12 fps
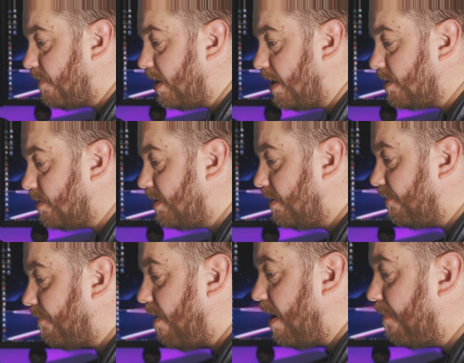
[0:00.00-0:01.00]
you've clicked on in the
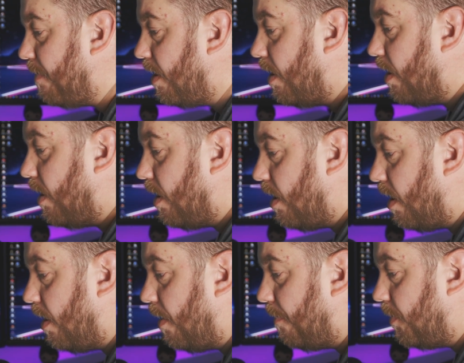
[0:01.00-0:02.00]
frame.
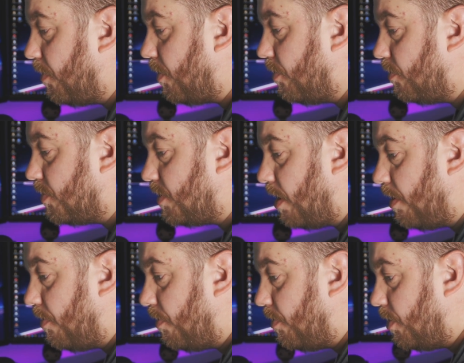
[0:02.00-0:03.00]
You can
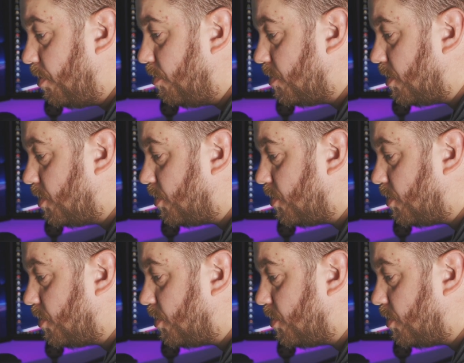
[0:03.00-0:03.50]
also use the